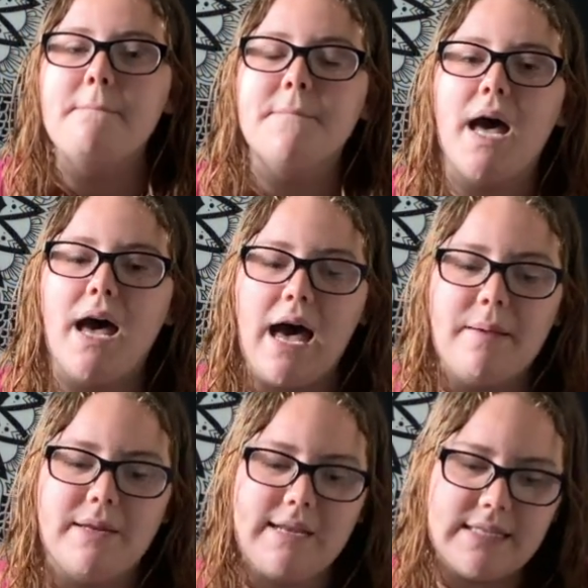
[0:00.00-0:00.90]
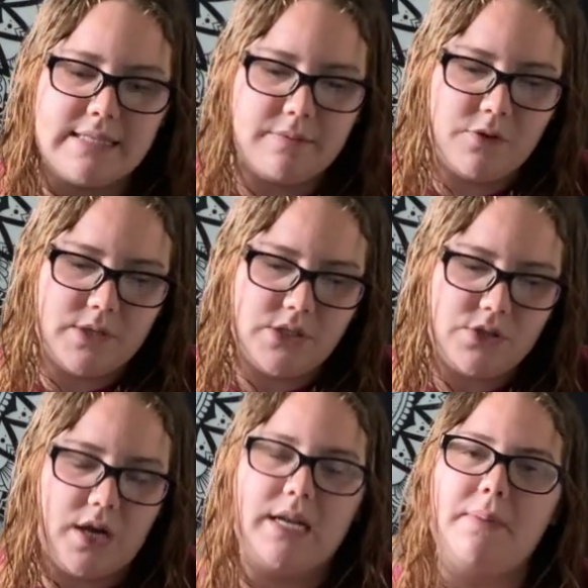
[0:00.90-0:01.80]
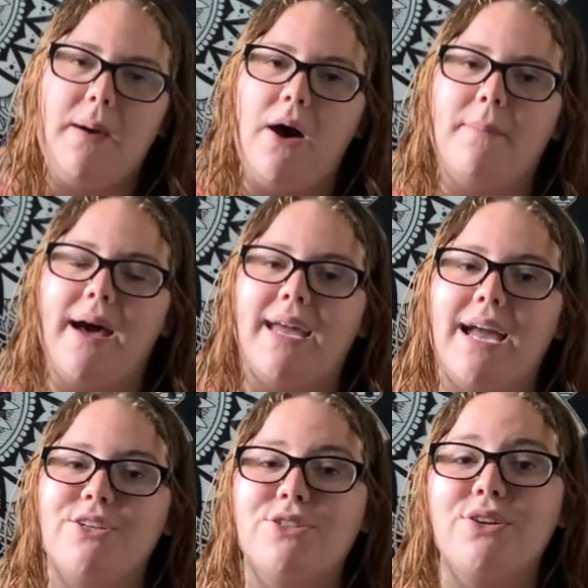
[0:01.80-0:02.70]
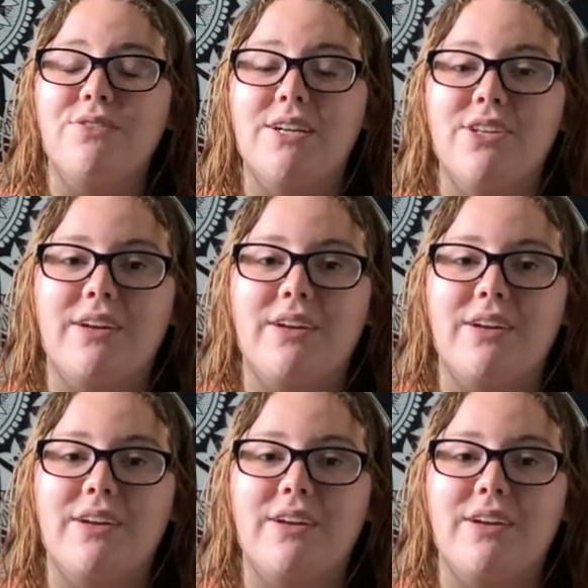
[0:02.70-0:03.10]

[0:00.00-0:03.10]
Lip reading: But next I'm going to talk about my extracurricular